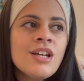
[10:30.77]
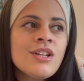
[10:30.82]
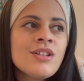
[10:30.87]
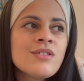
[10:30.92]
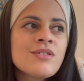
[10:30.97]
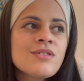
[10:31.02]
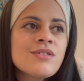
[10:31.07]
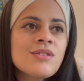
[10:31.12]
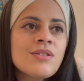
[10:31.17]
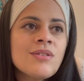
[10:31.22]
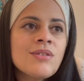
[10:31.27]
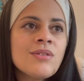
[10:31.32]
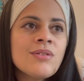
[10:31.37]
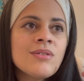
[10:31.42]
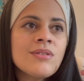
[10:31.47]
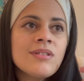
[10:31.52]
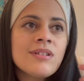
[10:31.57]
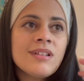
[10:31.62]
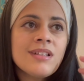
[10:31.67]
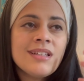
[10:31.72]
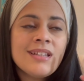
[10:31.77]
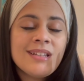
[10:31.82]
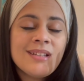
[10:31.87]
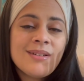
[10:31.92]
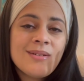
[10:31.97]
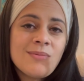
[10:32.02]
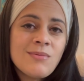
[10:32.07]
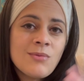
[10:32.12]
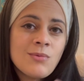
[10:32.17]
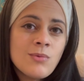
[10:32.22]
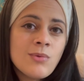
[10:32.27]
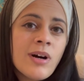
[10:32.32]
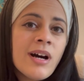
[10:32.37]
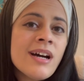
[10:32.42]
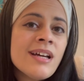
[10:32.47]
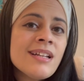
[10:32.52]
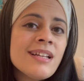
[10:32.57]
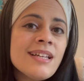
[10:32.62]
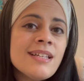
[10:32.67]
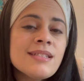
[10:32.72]
So
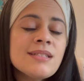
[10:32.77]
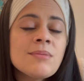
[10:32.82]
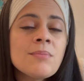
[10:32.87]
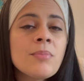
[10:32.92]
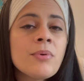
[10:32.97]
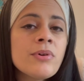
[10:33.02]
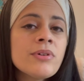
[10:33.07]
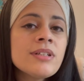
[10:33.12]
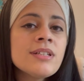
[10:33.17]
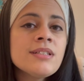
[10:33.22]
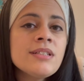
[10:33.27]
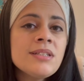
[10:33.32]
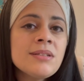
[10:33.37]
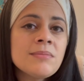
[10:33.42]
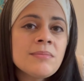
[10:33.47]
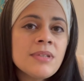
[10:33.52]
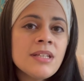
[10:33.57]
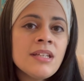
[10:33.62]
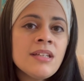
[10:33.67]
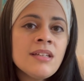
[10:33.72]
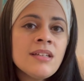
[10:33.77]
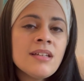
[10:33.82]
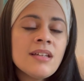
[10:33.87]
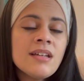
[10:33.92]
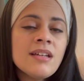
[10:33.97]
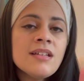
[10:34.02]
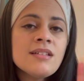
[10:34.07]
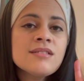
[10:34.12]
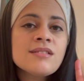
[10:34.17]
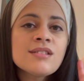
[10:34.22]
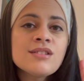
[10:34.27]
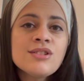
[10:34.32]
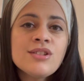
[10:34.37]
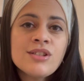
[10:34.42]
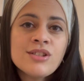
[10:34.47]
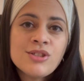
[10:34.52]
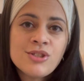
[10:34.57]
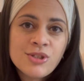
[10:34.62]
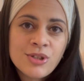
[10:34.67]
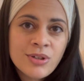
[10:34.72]
what is important to me is
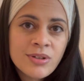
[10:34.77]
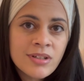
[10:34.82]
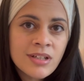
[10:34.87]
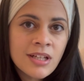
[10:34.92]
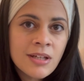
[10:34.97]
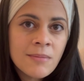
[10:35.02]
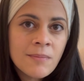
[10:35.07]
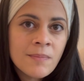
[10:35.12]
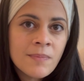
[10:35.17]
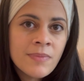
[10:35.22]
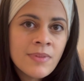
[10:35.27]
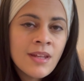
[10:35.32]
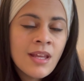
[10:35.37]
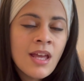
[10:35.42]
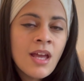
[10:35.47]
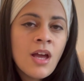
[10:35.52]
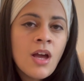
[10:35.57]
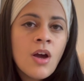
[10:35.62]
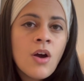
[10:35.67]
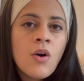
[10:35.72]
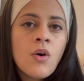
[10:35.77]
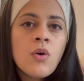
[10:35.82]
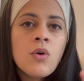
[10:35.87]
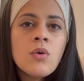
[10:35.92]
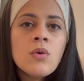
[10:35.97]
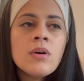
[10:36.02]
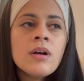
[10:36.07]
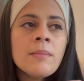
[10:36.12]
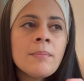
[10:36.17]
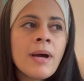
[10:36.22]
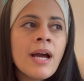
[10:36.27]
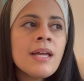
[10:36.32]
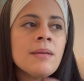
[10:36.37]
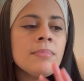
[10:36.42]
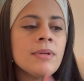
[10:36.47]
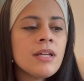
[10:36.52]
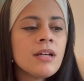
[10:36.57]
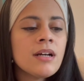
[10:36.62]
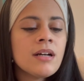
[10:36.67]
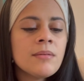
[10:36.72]
the journey. Who am I
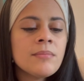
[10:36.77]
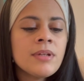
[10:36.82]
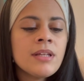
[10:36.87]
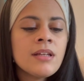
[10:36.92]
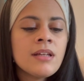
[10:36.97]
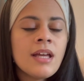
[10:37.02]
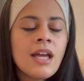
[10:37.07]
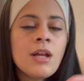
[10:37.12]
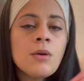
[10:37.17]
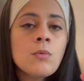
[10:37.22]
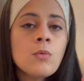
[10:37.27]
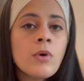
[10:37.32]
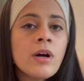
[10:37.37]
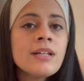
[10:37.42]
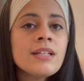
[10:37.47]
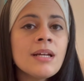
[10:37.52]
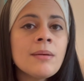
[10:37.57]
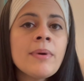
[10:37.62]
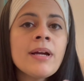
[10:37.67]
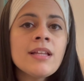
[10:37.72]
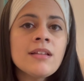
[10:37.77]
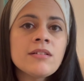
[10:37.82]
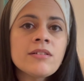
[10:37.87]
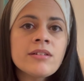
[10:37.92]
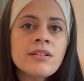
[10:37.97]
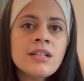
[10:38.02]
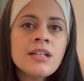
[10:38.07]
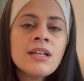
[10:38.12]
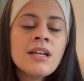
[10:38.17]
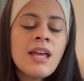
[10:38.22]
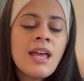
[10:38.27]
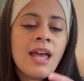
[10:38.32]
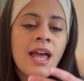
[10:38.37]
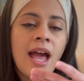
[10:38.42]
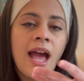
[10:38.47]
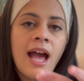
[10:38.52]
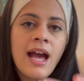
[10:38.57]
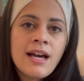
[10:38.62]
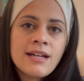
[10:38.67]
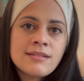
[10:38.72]
becoming and what am I learning
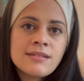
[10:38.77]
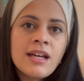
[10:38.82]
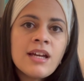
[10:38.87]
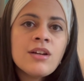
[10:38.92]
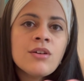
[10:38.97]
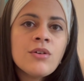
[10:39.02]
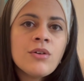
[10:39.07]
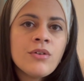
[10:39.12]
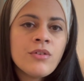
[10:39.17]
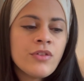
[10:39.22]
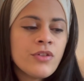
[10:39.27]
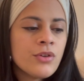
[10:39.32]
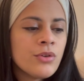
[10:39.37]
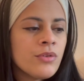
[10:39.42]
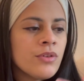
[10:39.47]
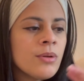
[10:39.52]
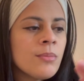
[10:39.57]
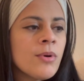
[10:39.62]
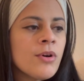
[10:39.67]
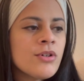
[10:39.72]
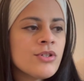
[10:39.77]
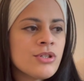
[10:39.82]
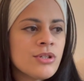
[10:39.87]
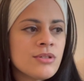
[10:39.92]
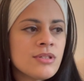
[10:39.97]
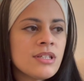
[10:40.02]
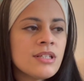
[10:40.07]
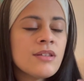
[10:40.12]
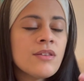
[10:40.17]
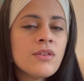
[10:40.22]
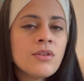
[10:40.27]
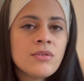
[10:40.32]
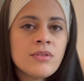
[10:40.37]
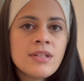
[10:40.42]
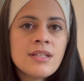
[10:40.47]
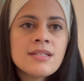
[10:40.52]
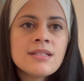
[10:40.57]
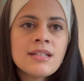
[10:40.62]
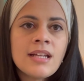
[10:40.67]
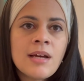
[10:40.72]
as I go through the motions and through
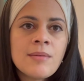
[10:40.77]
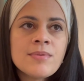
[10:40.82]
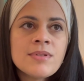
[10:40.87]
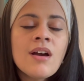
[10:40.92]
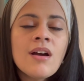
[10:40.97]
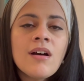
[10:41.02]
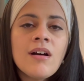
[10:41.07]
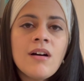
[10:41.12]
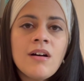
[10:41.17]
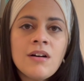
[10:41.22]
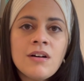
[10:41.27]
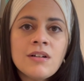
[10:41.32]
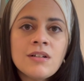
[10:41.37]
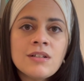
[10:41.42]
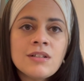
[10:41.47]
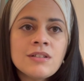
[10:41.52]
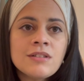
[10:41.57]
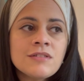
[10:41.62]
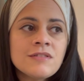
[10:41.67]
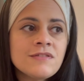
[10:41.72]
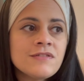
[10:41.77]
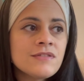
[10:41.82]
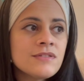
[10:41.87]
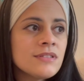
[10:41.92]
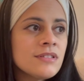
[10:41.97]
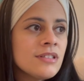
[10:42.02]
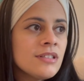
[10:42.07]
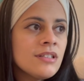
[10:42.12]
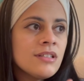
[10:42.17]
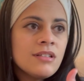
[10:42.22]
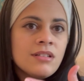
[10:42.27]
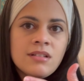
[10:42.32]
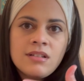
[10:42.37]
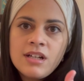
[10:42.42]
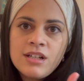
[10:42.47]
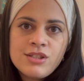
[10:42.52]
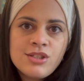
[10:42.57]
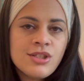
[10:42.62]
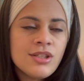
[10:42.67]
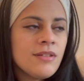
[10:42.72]
the steps of
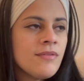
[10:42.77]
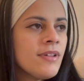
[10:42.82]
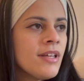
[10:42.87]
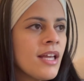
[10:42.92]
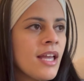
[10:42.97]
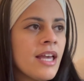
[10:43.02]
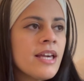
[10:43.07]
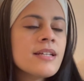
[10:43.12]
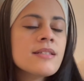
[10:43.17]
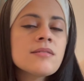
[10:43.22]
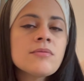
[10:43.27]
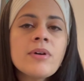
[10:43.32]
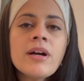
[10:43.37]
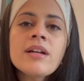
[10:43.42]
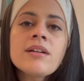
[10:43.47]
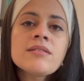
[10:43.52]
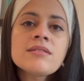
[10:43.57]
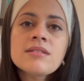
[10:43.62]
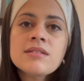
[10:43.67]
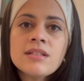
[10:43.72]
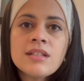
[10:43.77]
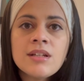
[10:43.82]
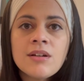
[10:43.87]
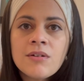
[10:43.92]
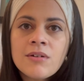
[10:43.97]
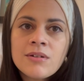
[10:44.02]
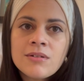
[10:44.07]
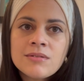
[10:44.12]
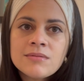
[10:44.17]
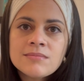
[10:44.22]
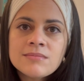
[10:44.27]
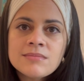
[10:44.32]
achieving X, Y, or Z goal?